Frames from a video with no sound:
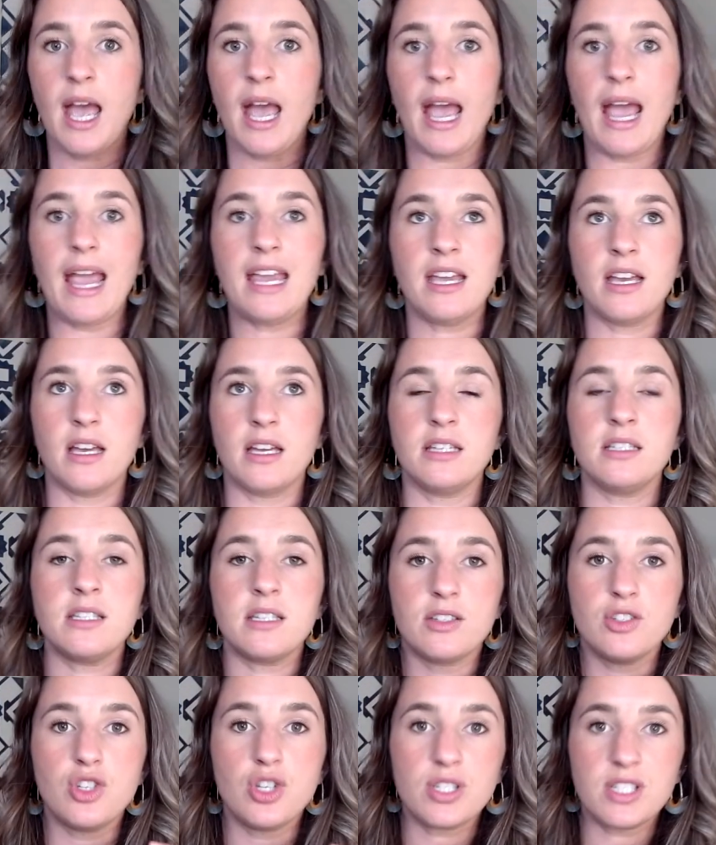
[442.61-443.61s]
and
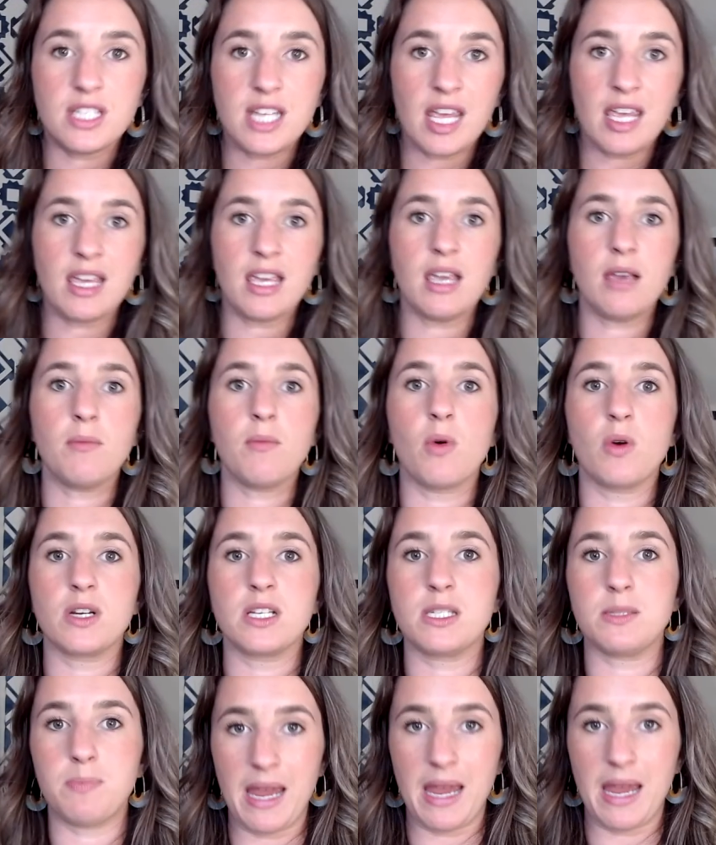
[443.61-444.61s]
just taking more
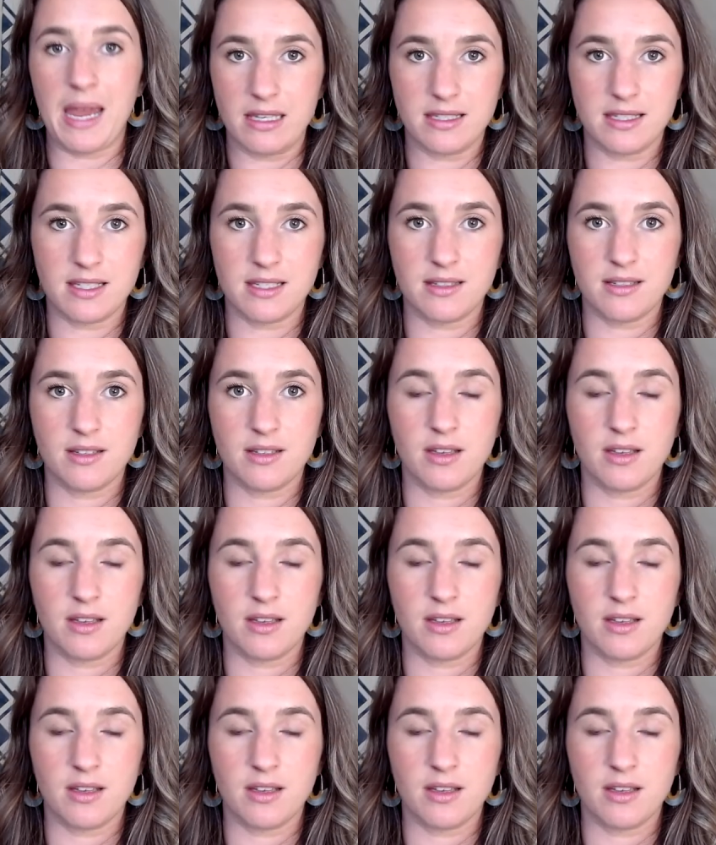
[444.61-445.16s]
space.